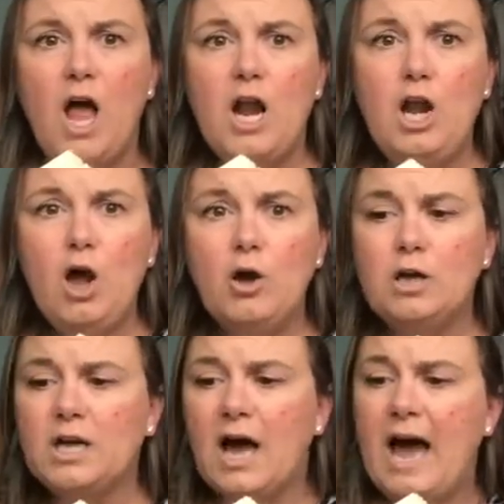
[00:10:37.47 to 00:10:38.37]

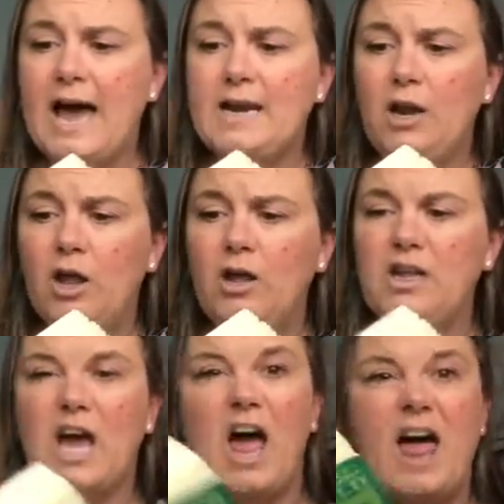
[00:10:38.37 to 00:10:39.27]
longer and
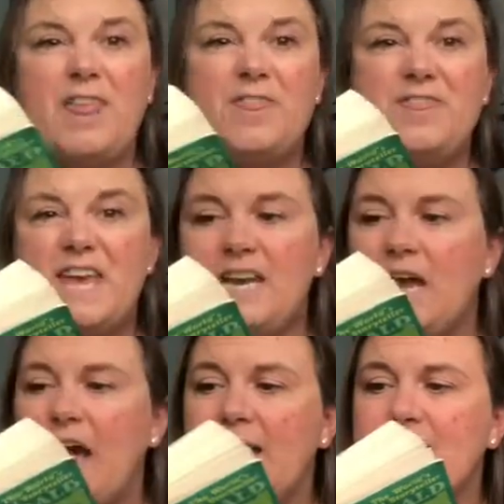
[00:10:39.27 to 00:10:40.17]
longer,
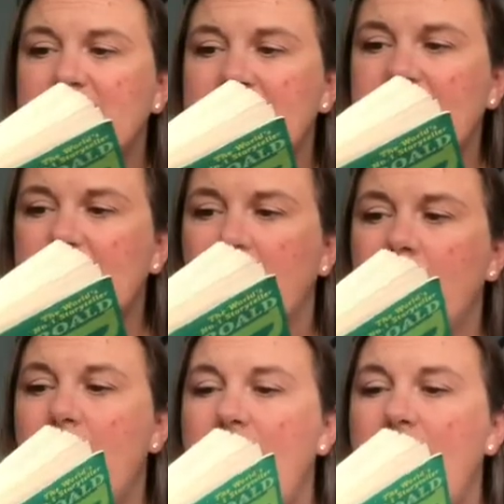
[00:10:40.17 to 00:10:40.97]
thinner and thinner,